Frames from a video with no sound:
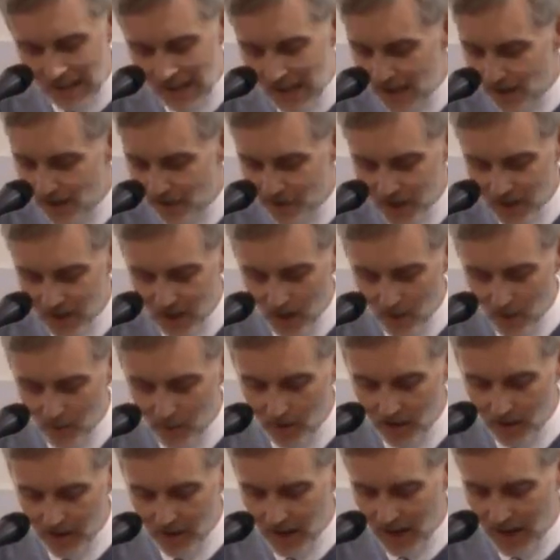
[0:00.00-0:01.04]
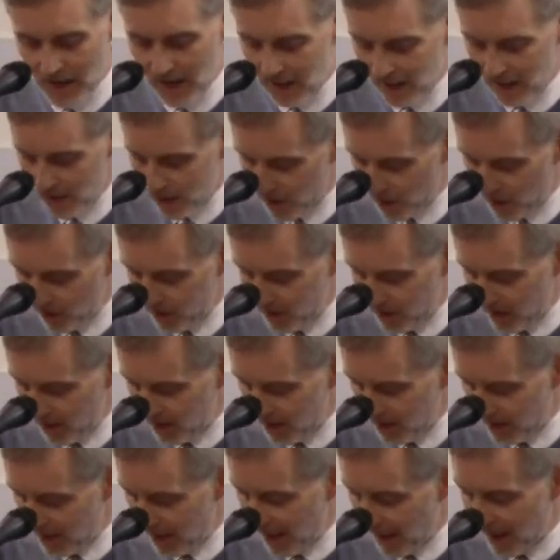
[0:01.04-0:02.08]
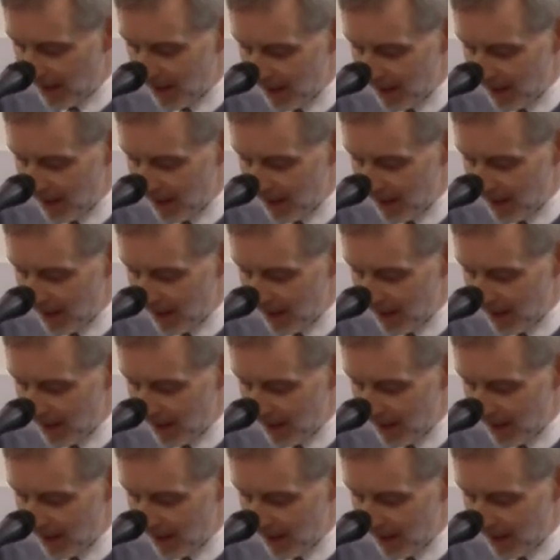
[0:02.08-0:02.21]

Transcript: be lifted up and exalted,